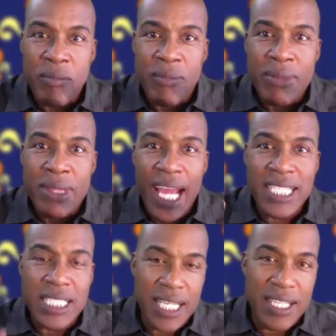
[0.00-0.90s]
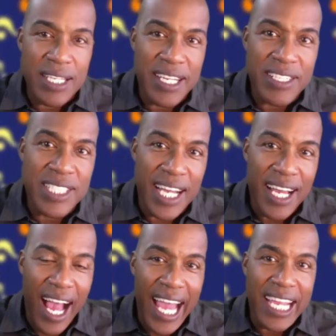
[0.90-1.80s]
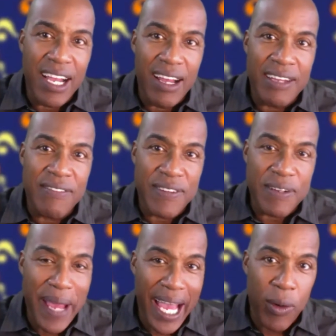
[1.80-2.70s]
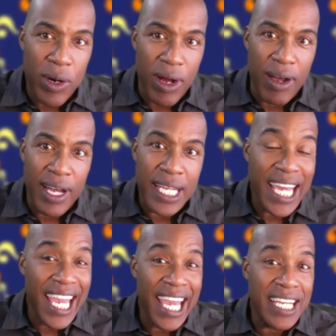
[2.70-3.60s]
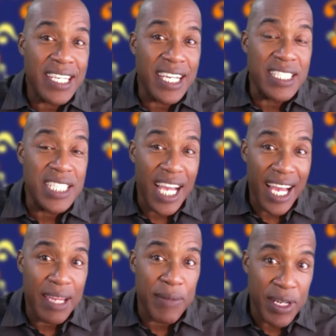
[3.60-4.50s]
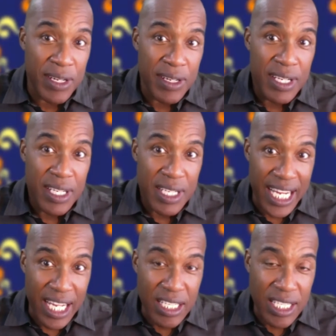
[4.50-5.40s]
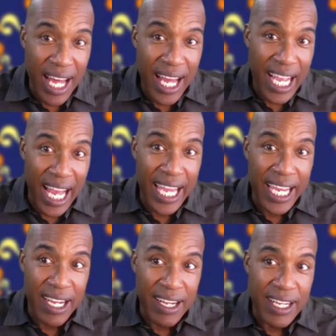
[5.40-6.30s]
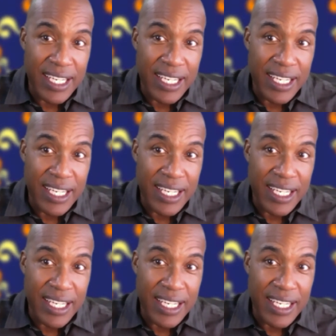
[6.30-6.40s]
Okay. I think that there's an icon for power on and a timer, like a clock icon.